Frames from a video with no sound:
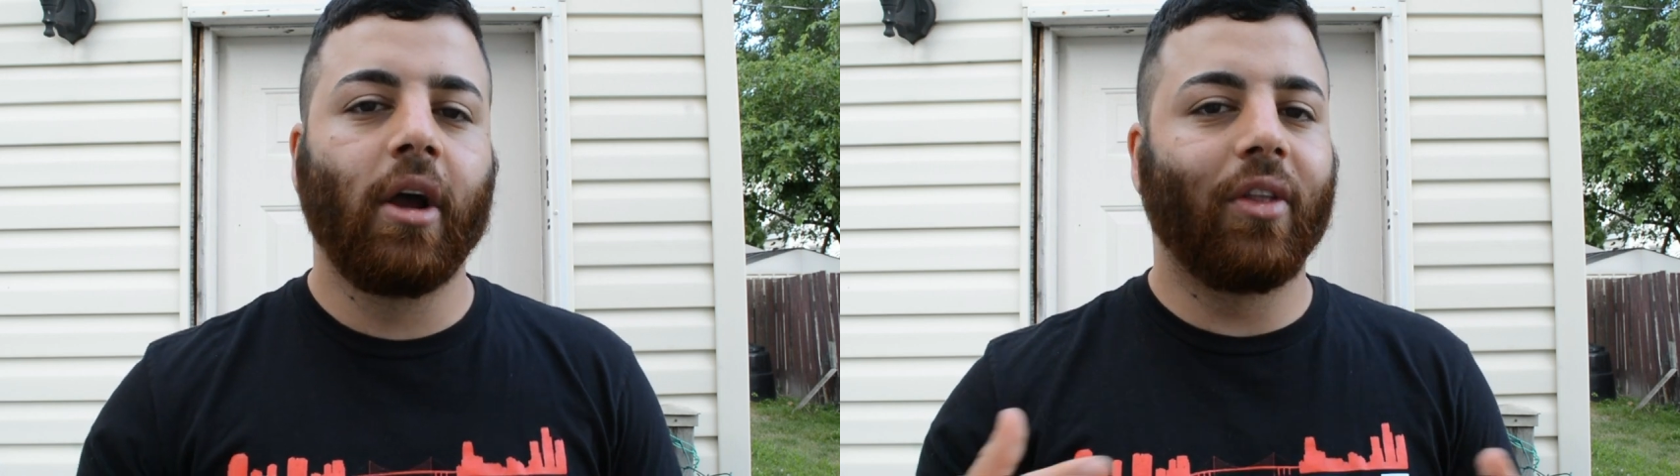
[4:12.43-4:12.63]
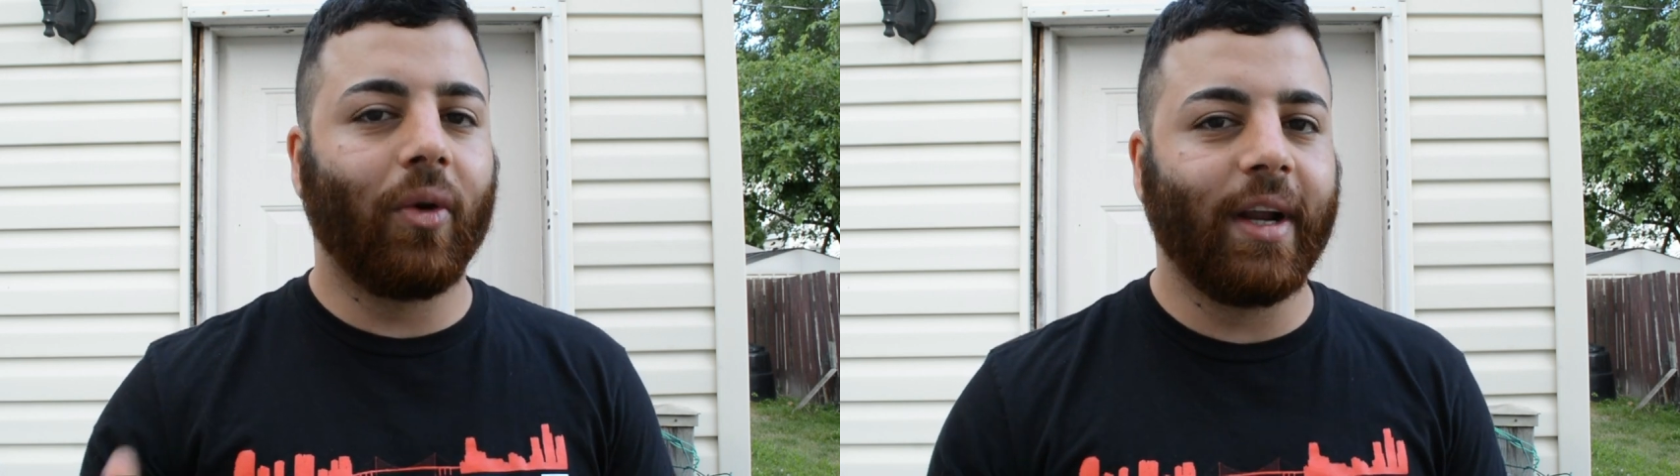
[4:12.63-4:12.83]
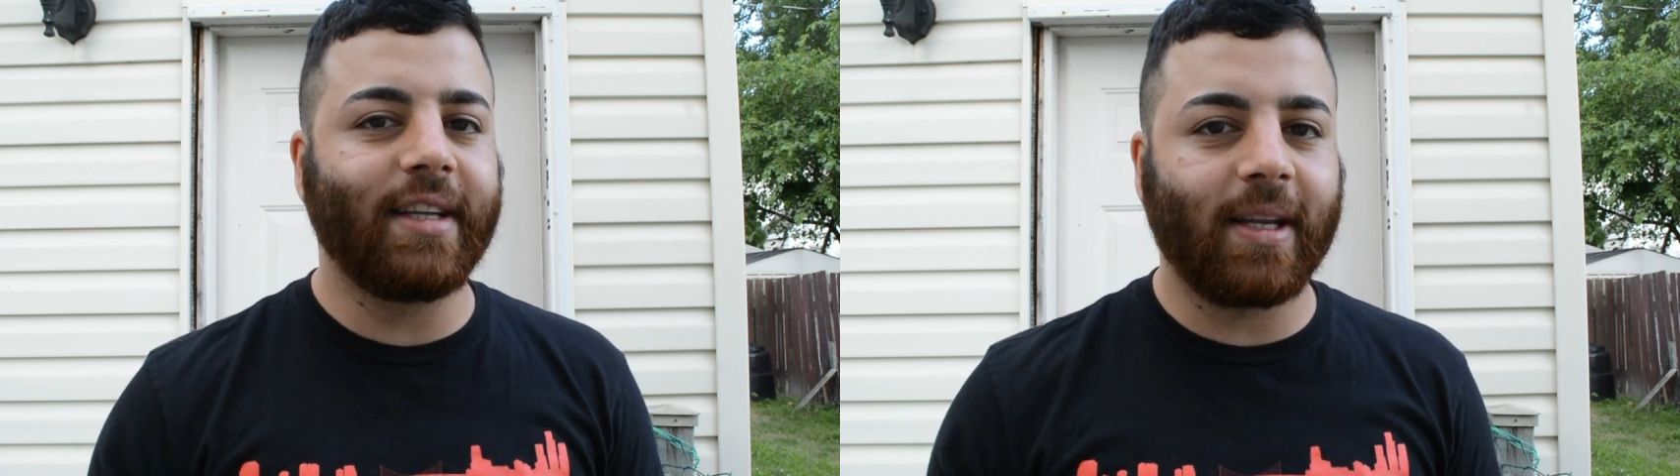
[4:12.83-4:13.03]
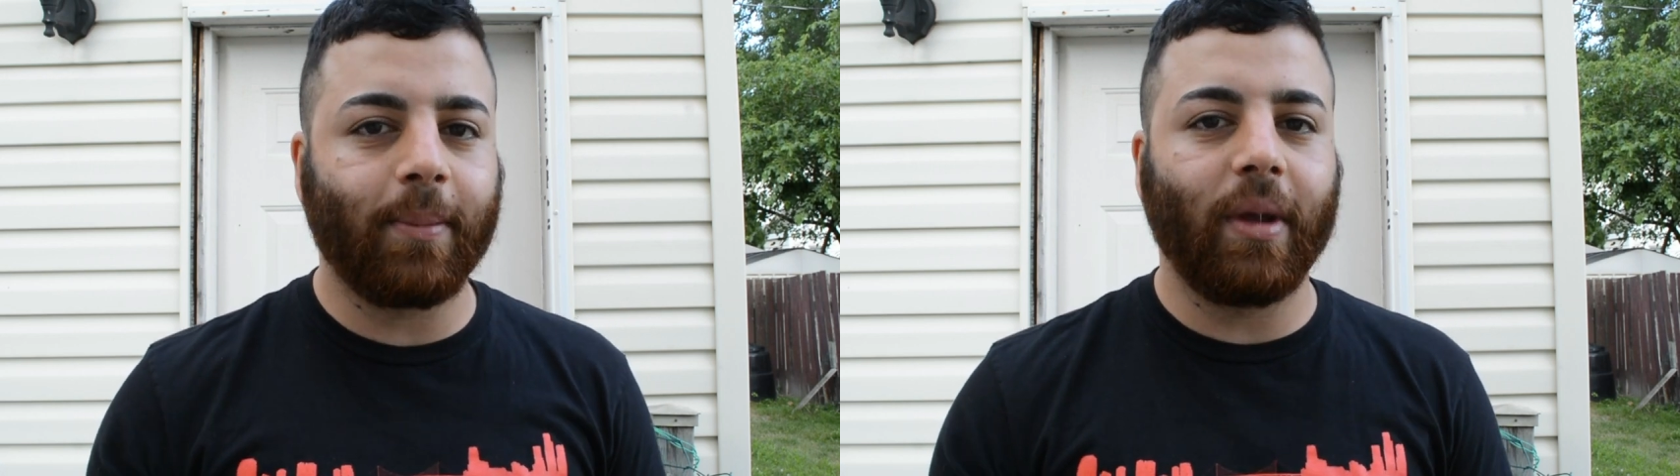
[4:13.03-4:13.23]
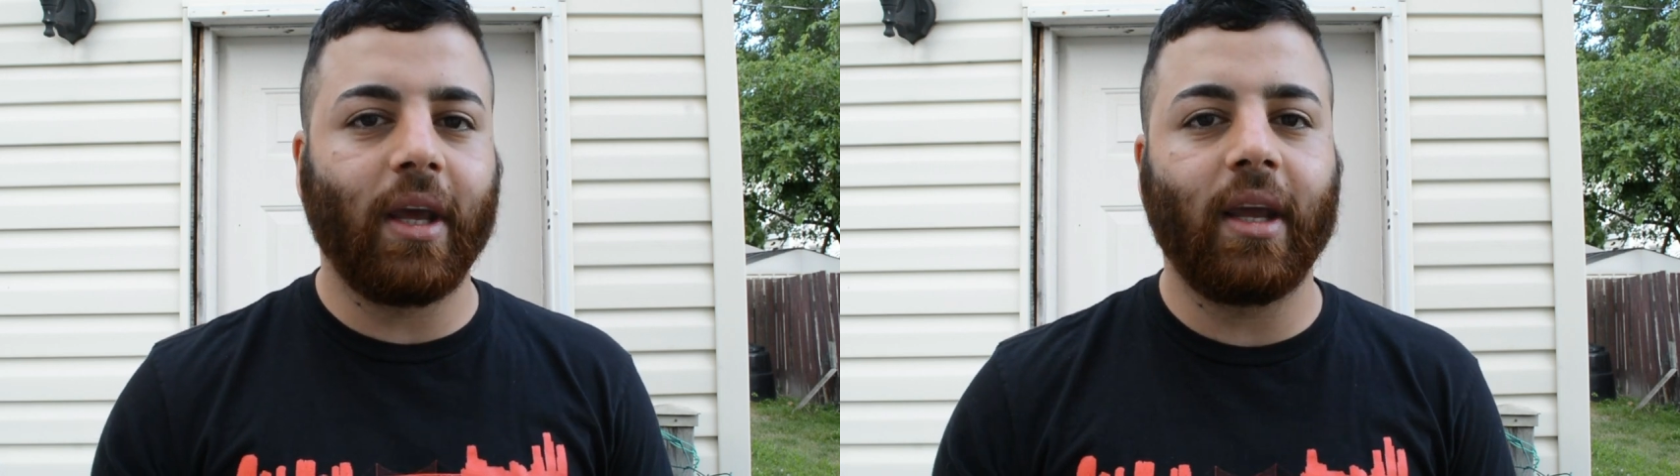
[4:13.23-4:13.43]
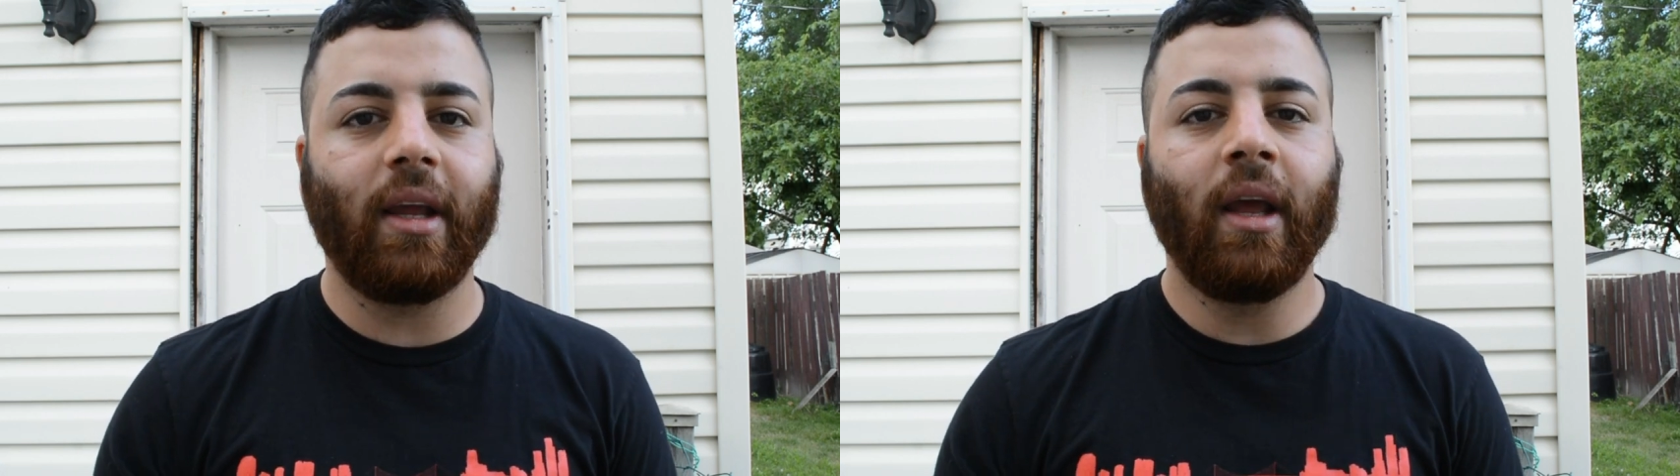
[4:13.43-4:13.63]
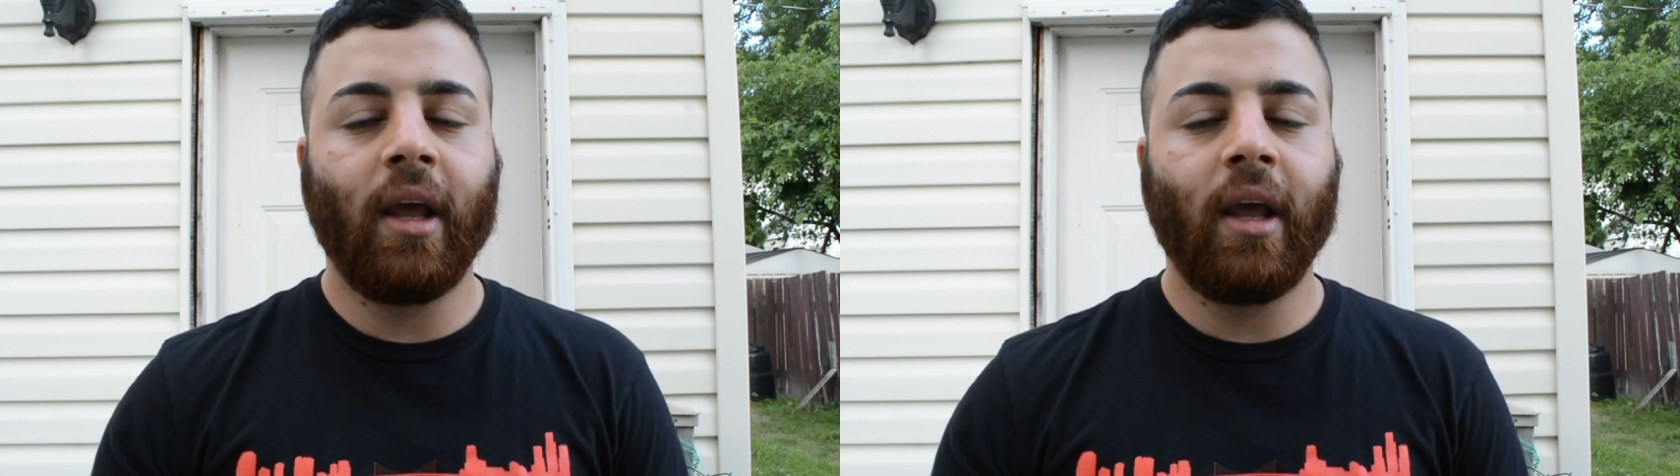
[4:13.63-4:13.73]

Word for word: The reason being,